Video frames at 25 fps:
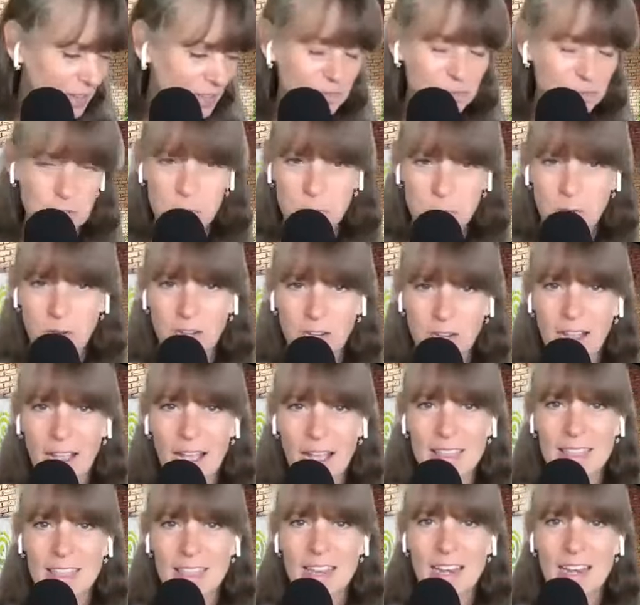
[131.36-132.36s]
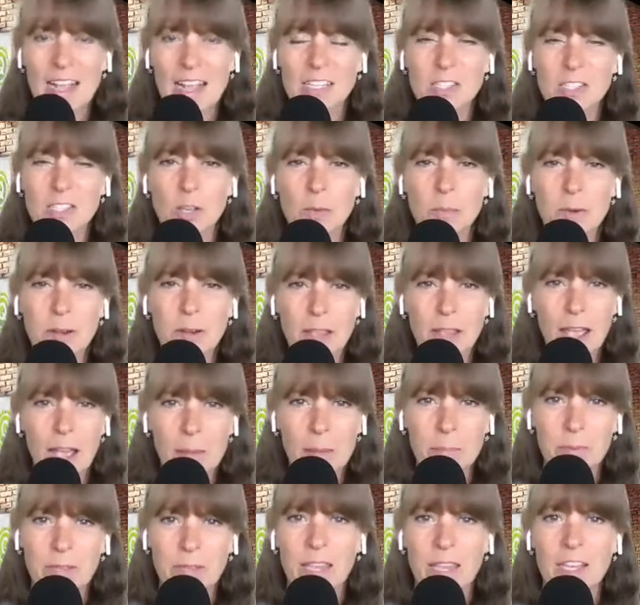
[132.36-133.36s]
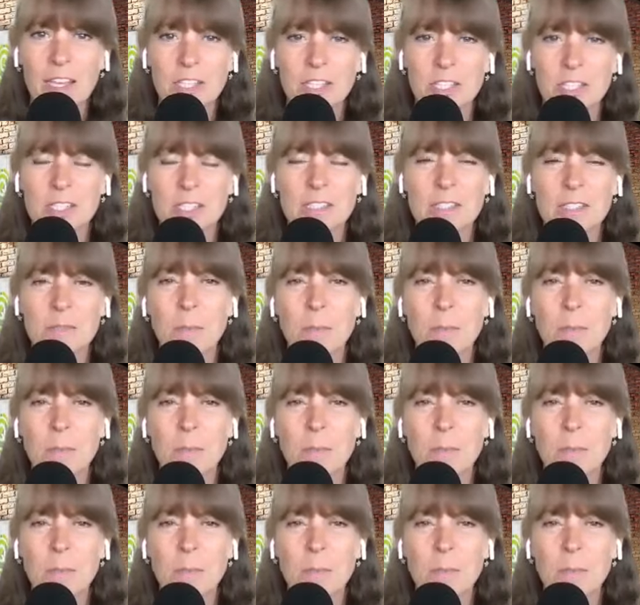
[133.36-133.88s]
loved your book. I think it has so many applications.